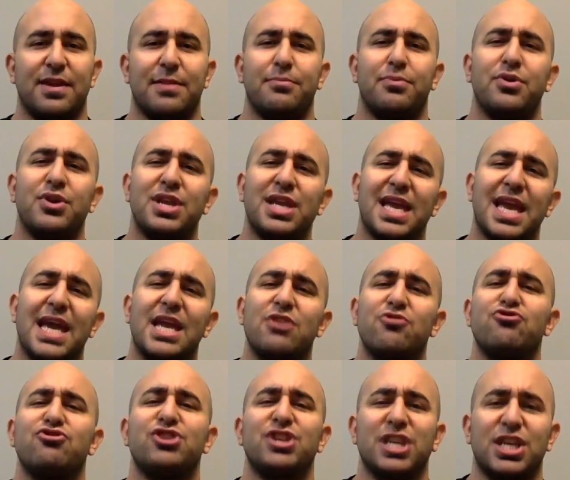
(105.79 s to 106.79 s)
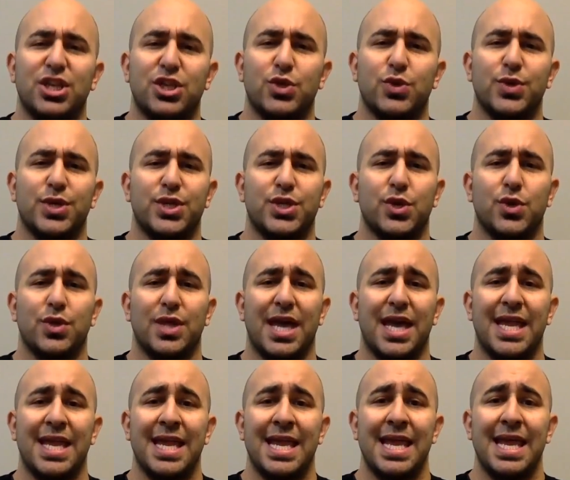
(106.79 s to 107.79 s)
And I'm putting energy into it so
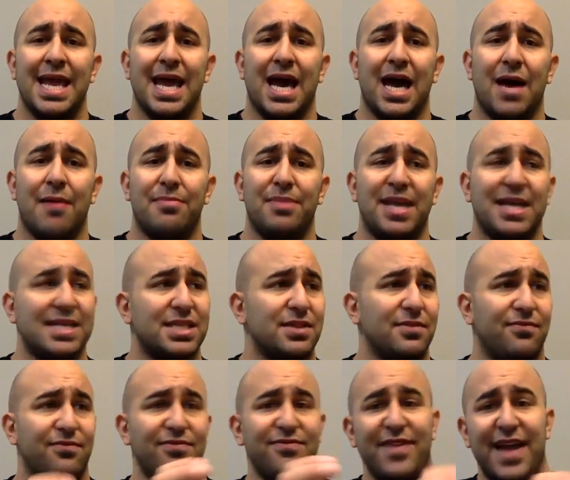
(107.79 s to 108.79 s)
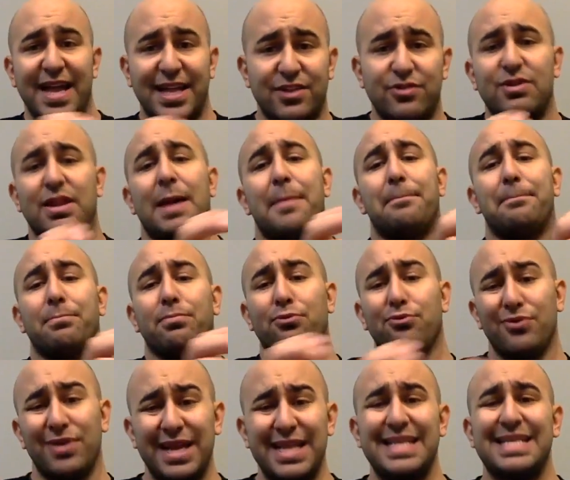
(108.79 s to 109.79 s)
that that's the factor that
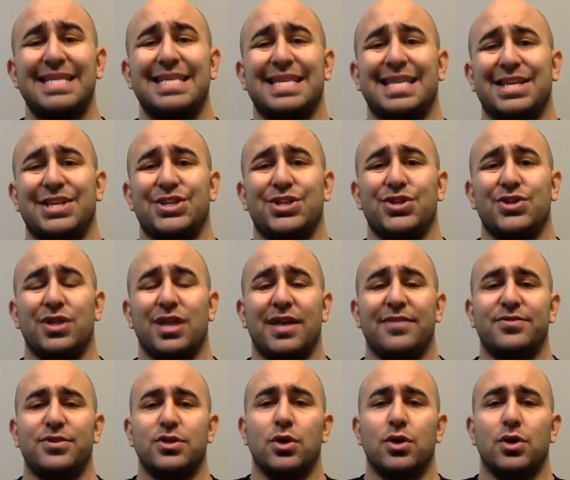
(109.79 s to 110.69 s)
brings it into your life.